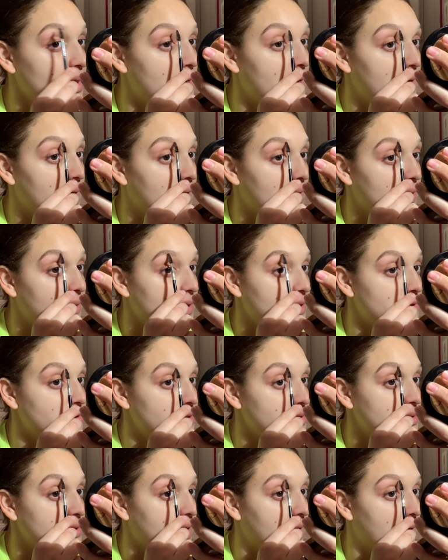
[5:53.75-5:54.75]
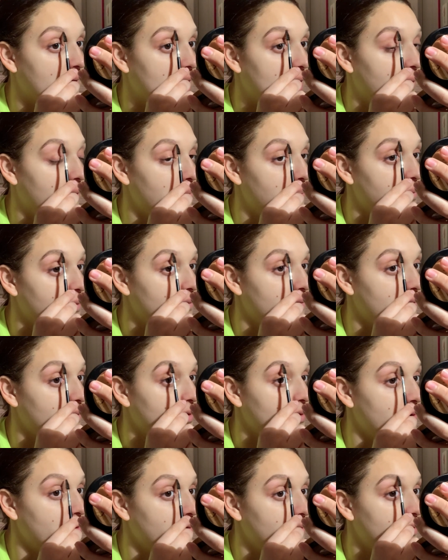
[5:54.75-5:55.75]
Again, that's just like how I
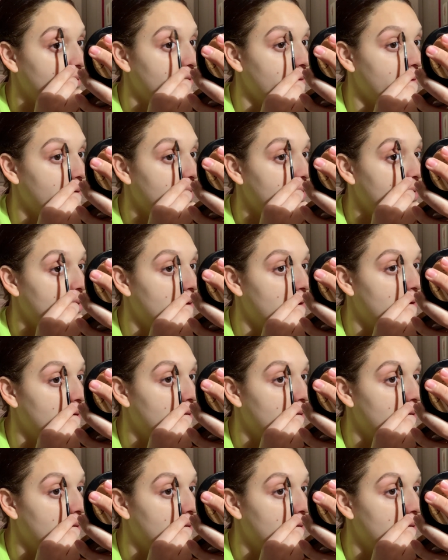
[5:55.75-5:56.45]
prefer to do it.